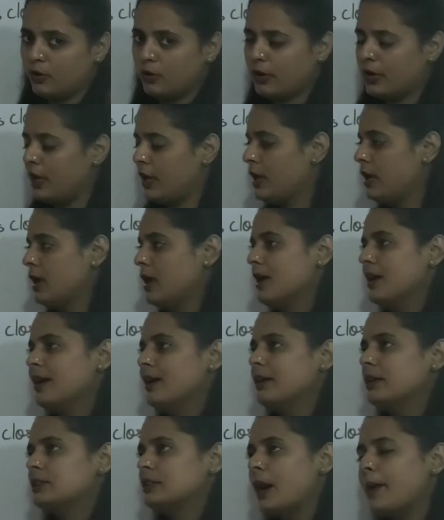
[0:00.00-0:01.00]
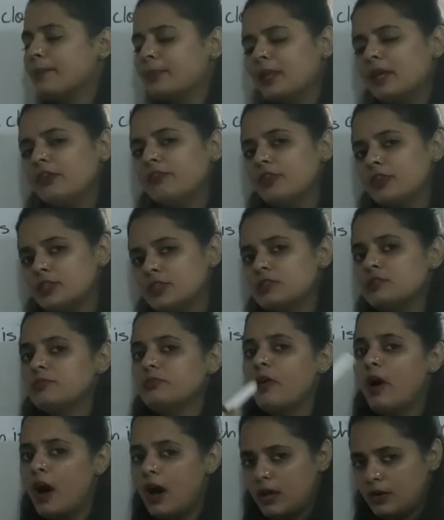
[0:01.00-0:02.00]
Okay. Something which is
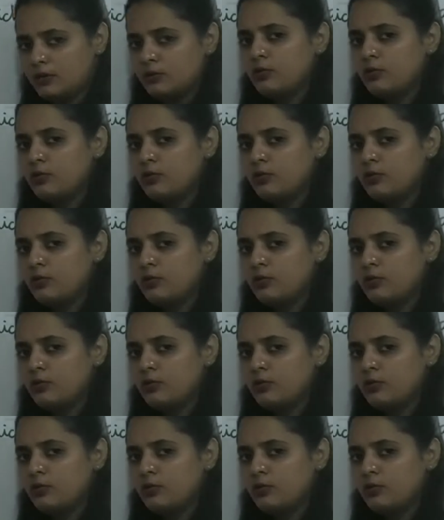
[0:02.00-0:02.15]
far.